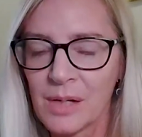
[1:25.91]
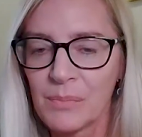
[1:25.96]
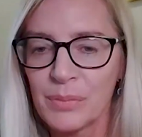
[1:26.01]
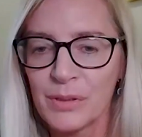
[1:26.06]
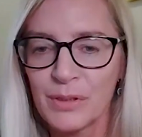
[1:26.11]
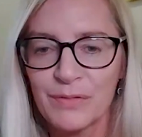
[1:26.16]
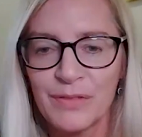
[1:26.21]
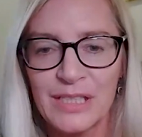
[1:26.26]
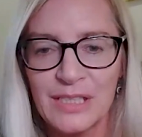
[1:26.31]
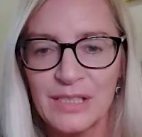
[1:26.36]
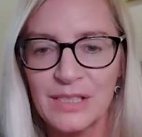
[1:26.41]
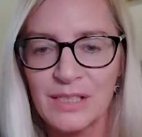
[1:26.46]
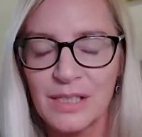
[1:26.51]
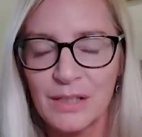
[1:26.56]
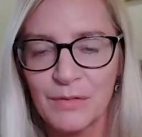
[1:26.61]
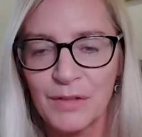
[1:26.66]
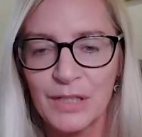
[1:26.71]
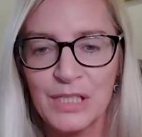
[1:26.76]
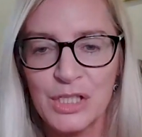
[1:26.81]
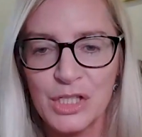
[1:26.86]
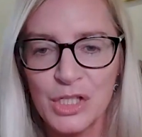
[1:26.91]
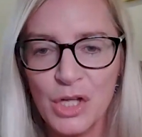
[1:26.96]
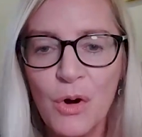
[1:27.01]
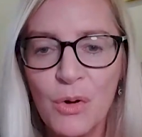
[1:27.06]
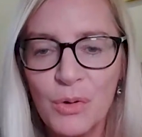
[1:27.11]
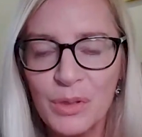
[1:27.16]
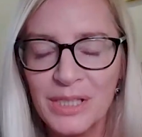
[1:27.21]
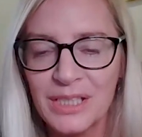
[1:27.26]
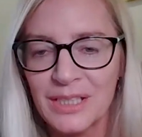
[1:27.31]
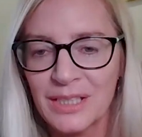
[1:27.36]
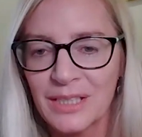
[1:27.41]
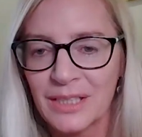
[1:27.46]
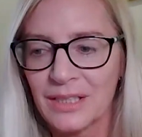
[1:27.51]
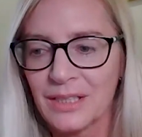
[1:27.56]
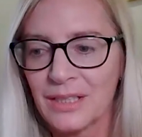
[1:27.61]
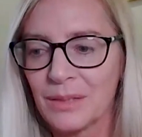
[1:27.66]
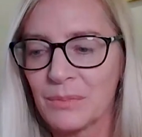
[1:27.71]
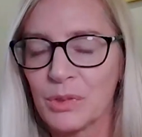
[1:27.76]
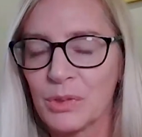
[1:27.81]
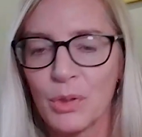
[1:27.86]
But if I don't get
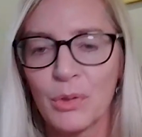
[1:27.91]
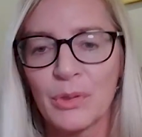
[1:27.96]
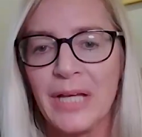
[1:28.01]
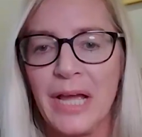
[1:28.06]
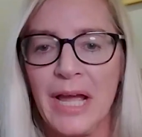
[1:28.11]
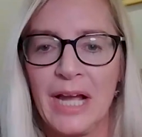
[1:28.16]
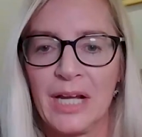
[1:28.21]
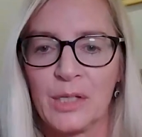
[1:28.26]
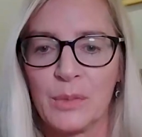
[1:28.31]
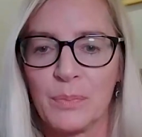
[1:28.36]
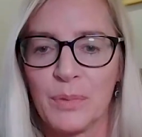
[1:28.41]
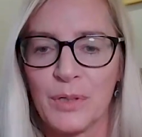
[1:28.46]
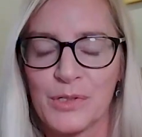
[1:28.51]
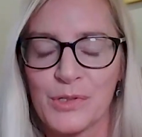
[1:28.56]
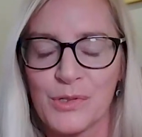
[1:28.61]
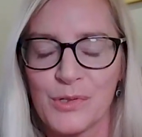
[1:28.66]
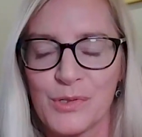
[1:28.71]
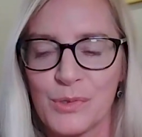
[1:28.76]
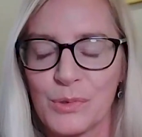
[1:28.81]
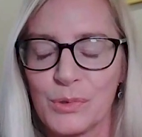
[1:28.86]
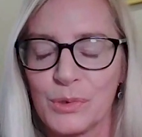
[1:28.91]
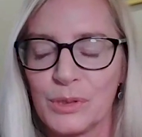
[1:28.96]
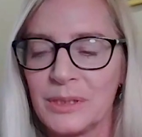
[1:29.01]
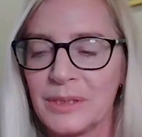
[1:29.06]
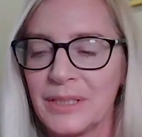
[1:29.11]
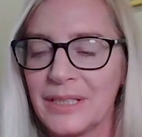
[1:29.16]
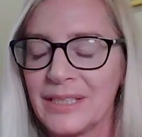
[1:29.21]
in, I'm going to acupuncture school.